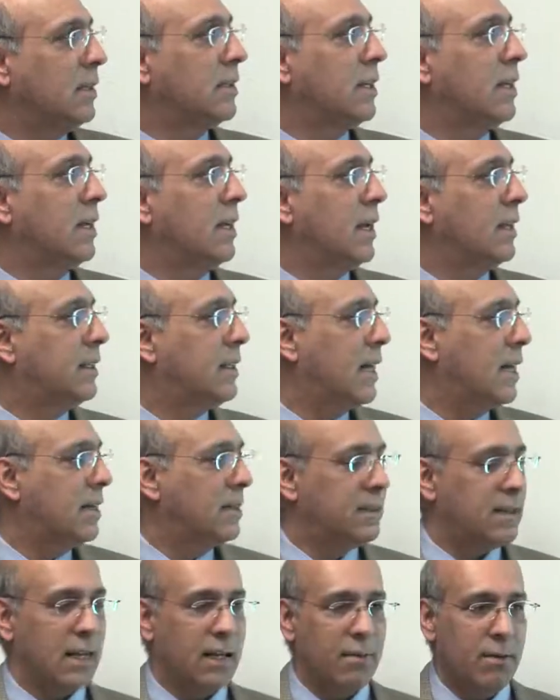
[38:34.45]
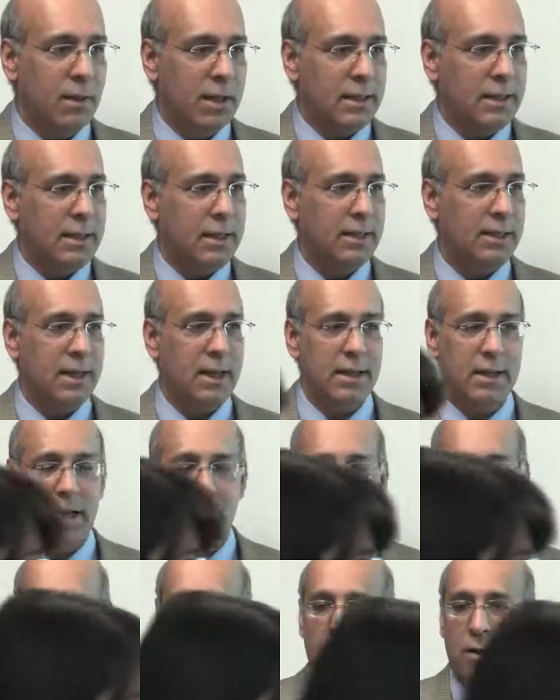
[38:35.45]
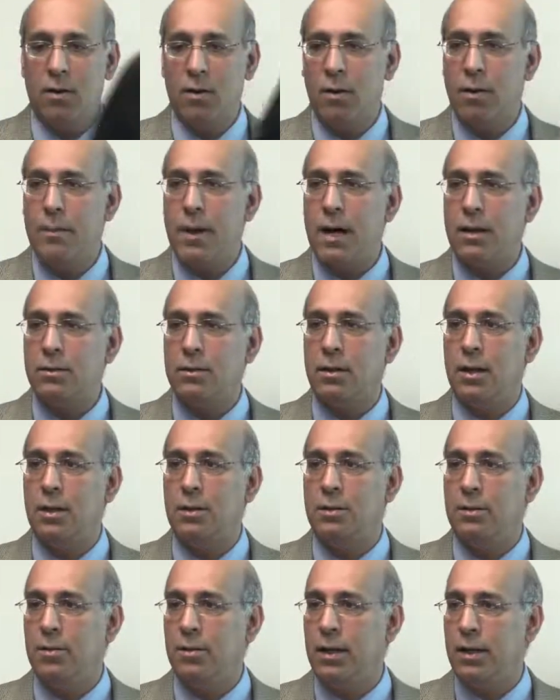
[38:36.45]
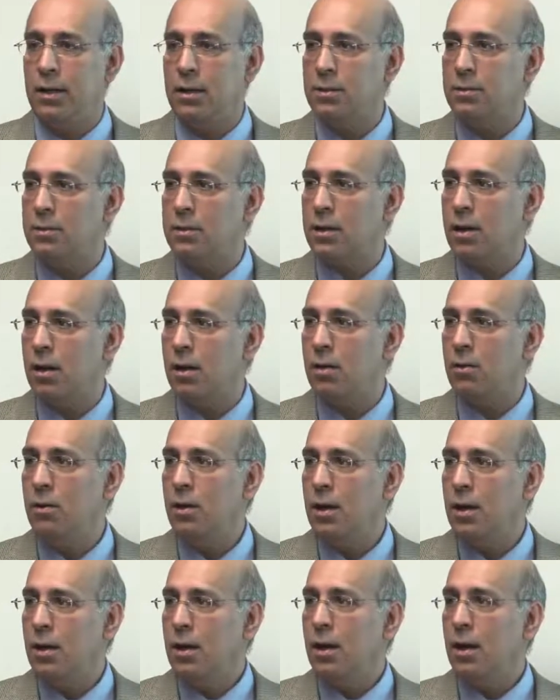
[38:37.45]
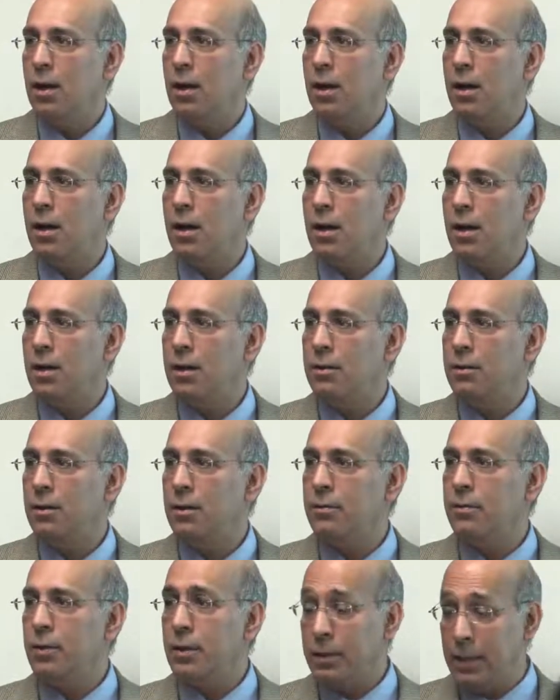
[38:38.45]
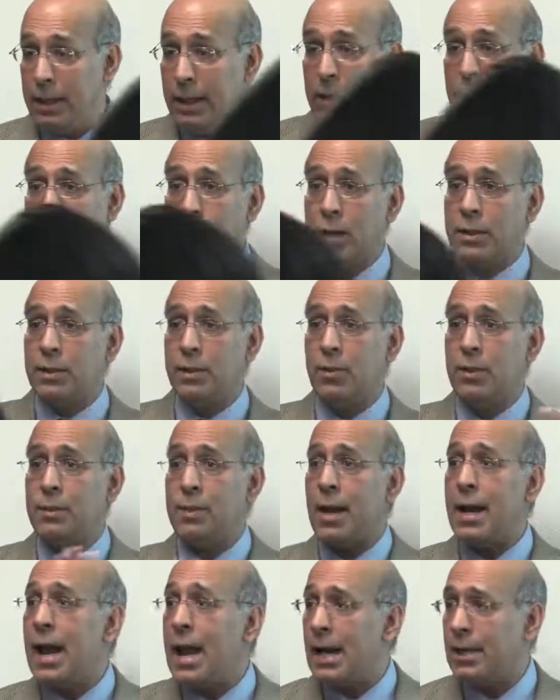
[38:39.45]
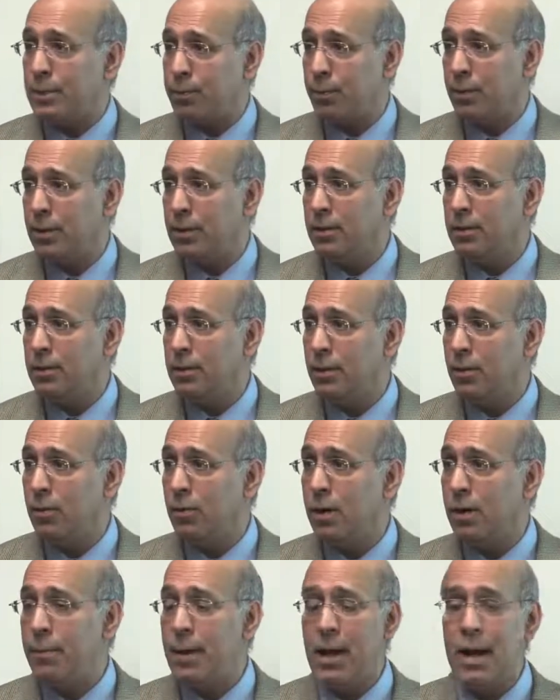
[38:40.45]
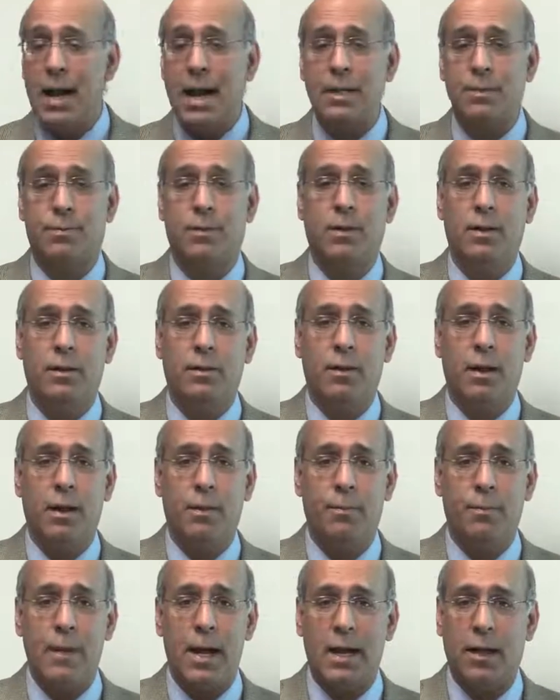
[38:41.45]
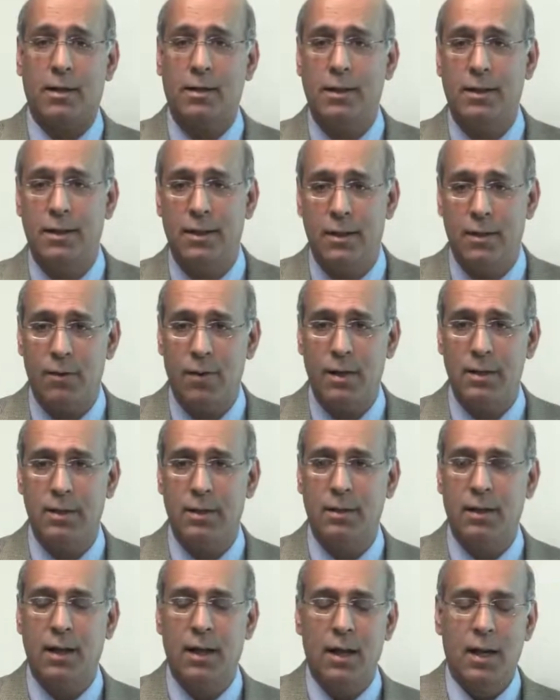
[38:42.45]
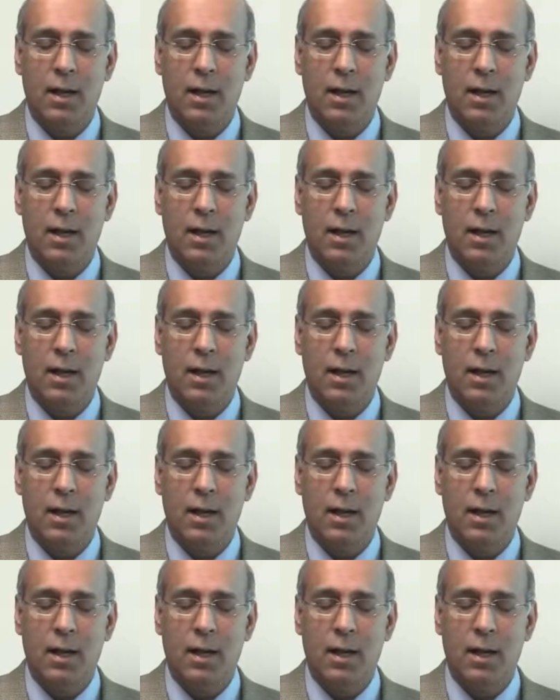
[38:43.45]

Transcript: I was going to get that in a second, but let's hit that now. So about uh, two years ago, uh, the question was about aspirin. What about aspirin and macular degeneration?